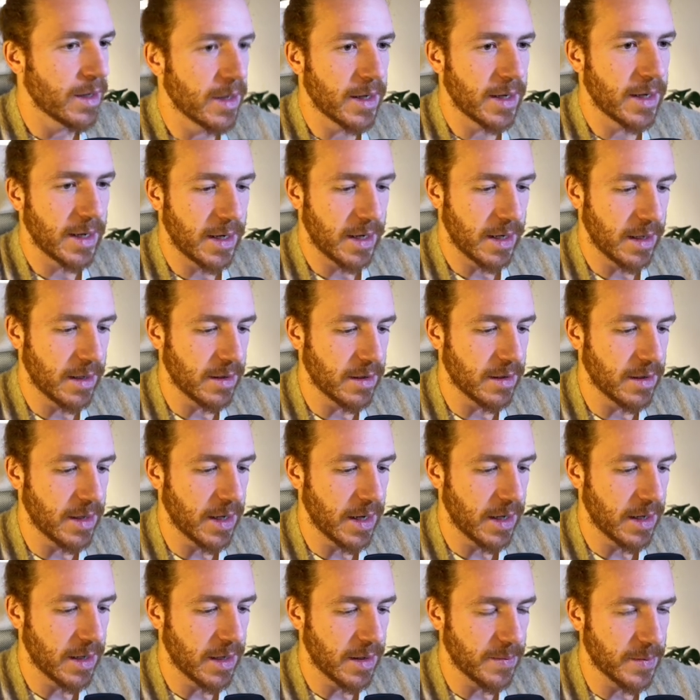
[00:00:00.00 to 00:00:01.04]
And
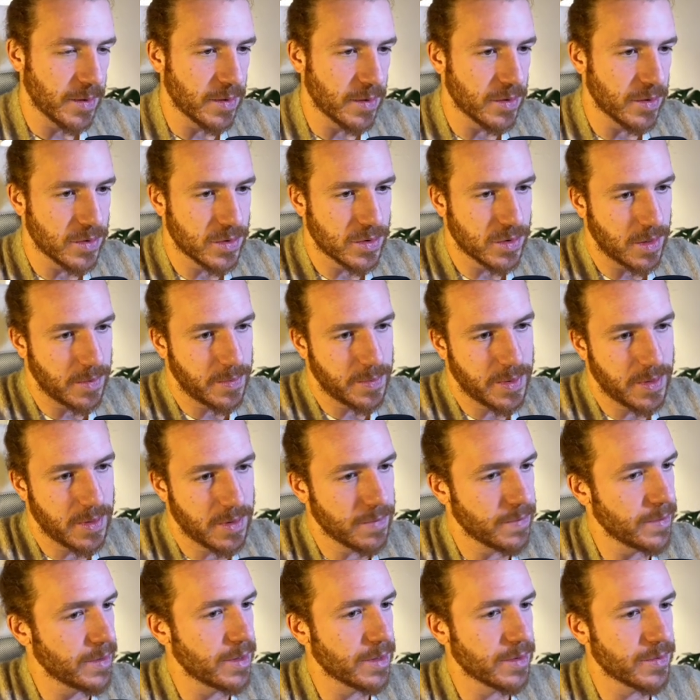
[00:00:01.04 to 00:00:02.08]
then I'm going to stop
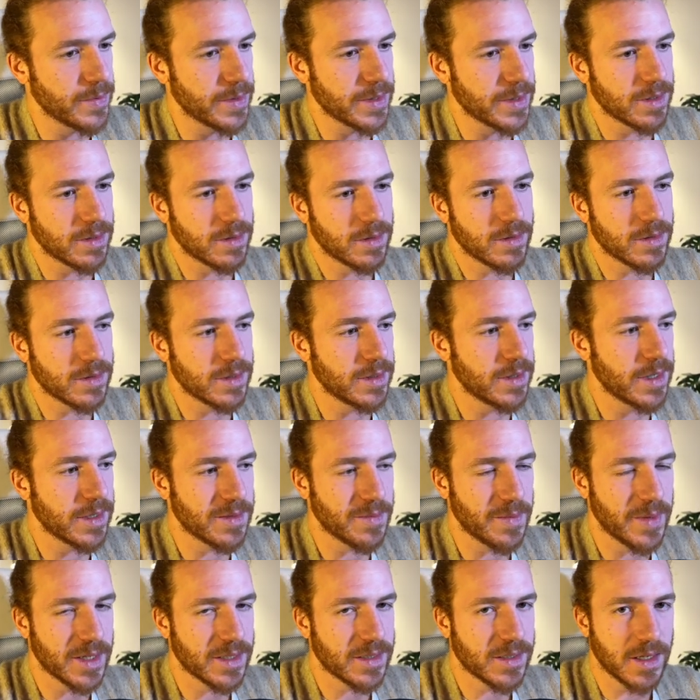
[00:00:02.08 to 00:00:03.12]
with that reason, because it
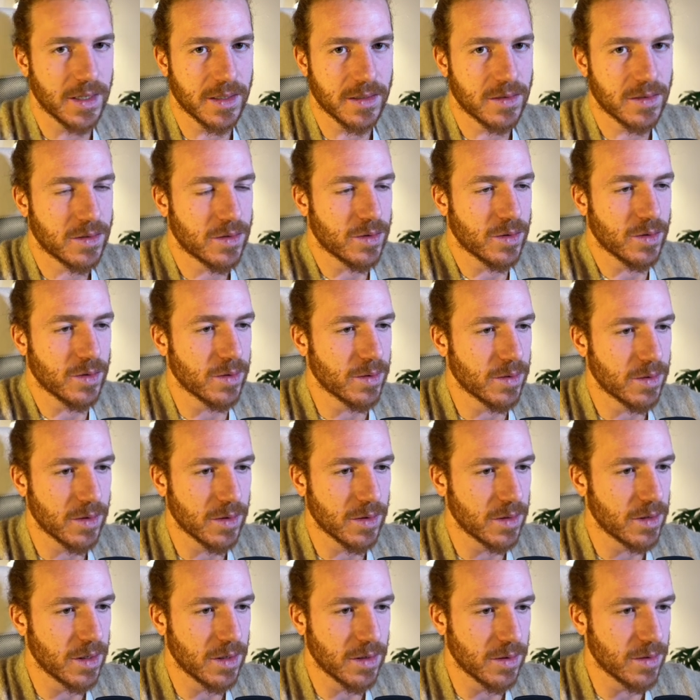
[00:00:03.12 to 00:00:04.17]
doesn't make sense to
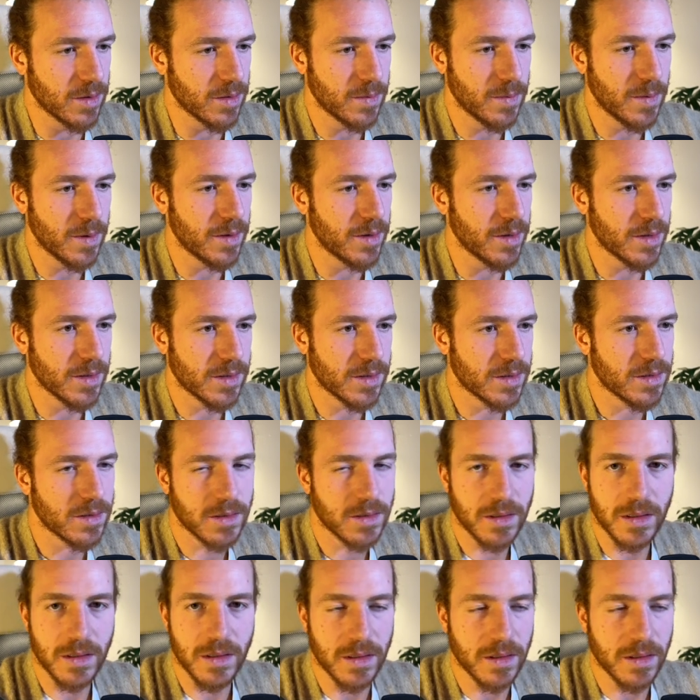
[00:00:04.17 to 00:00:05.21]
continue with this
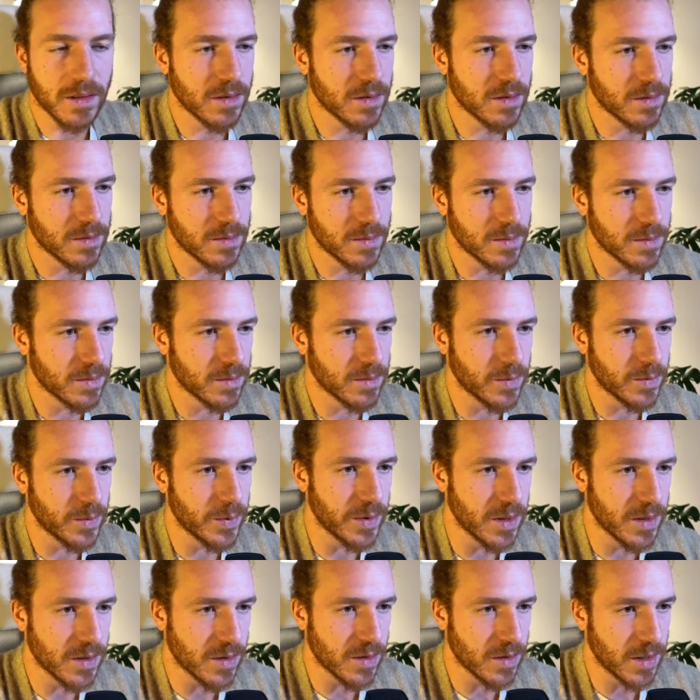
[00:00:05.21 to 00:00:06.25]

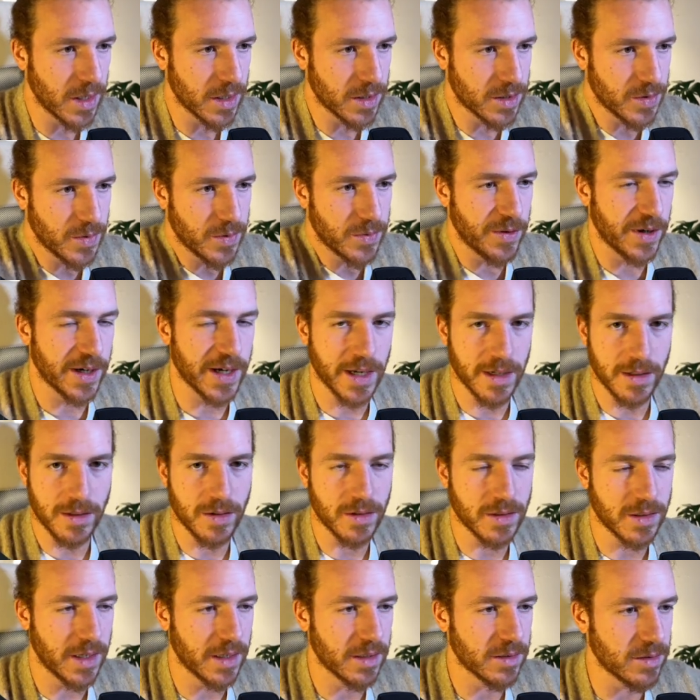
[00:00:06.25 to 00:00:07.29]
connection. If we can't
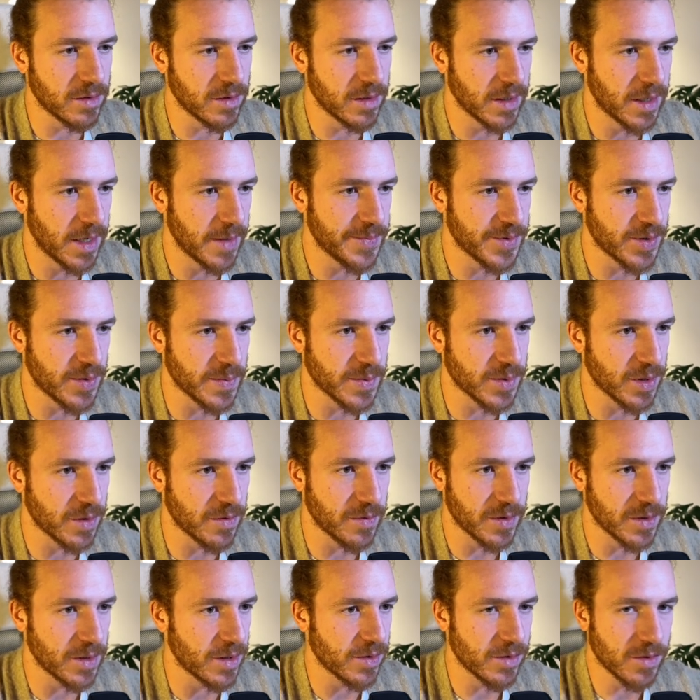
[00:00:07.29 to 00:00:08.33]
connect to the upstream
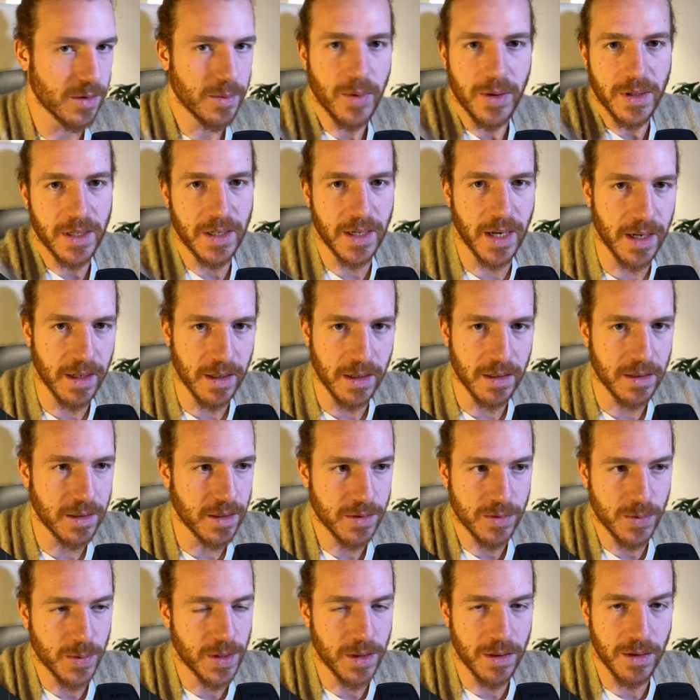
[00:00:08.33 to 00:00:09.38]
server, there's no point in handling
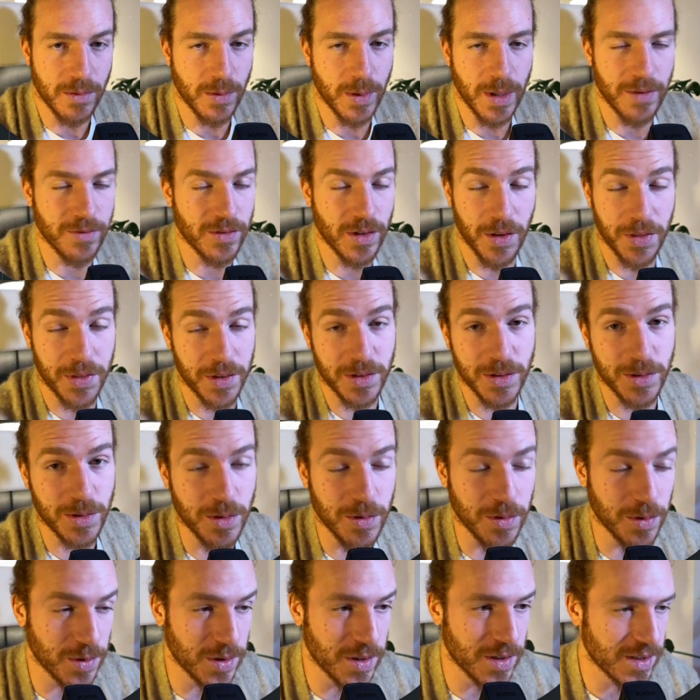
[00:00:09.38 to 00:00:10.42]
that. We have nothing to
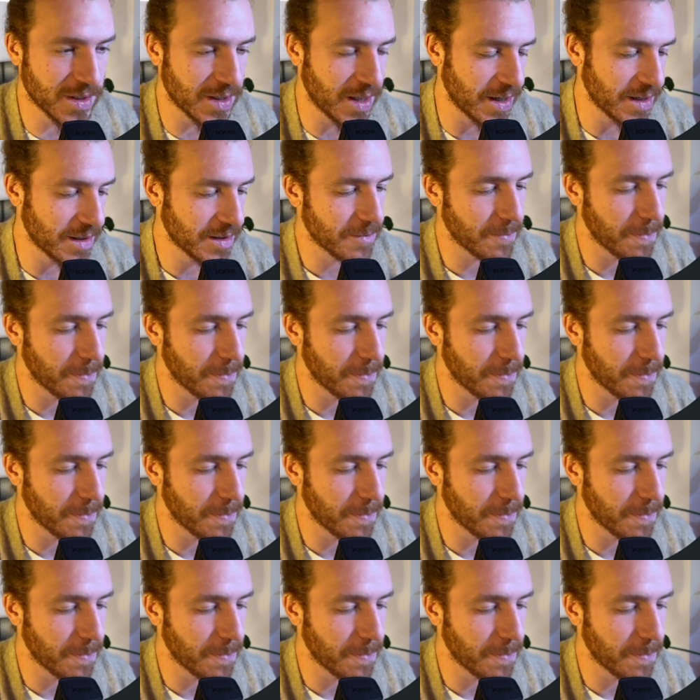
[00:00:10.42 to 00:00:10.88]
do for this client.